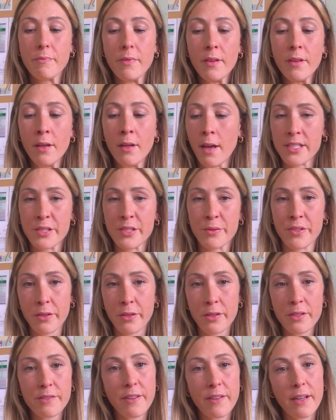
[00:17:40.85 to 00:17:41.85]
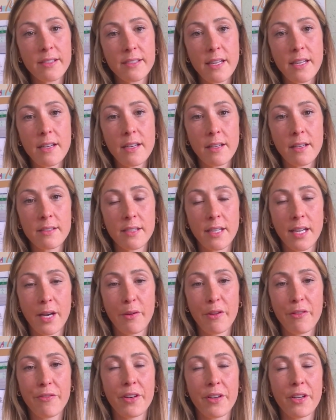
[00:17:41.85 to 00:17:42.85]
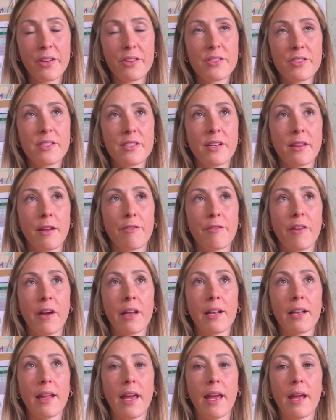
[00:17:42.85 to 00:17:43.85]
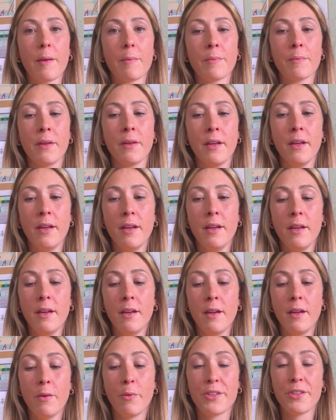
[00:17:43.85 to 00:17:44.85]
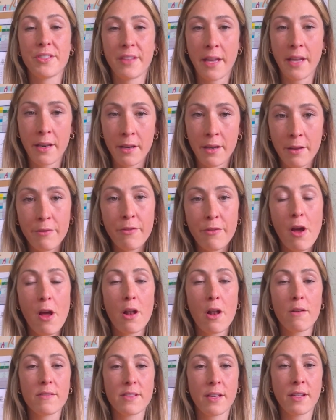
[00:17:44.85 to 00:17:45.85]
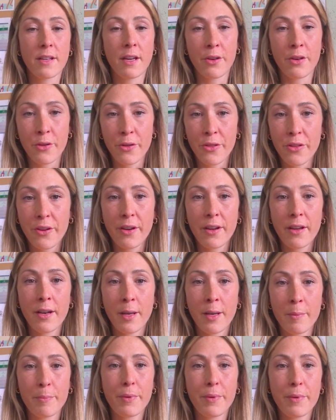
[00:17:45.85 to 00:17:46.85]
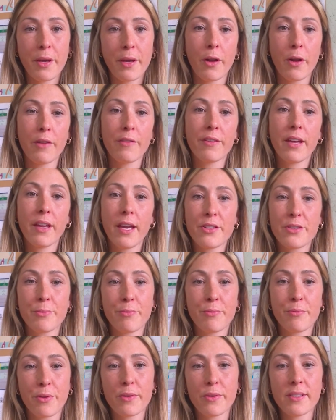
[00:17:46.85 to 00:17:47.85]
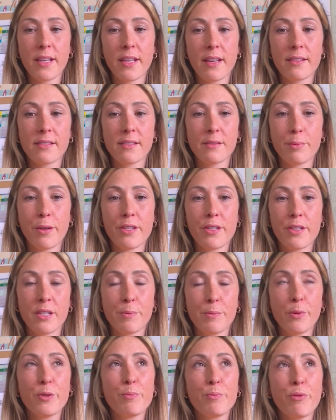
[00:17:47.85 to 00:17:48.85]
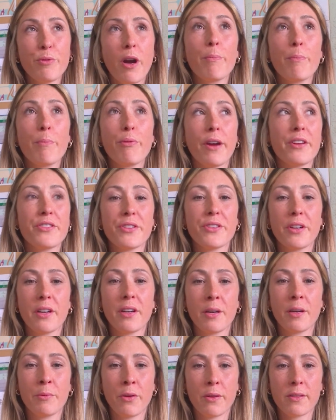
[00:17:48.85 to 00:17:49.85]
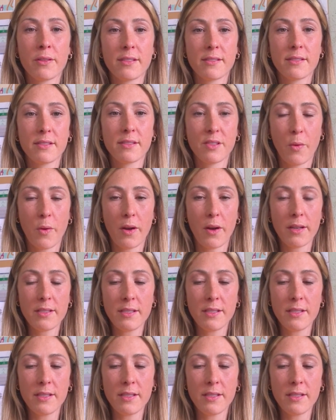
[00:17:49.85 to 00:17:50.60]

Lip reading: as a result of our seedings and how we finished in that final game, which then involved another Olympic qualification process, which I suppose brought pressure among us as a squad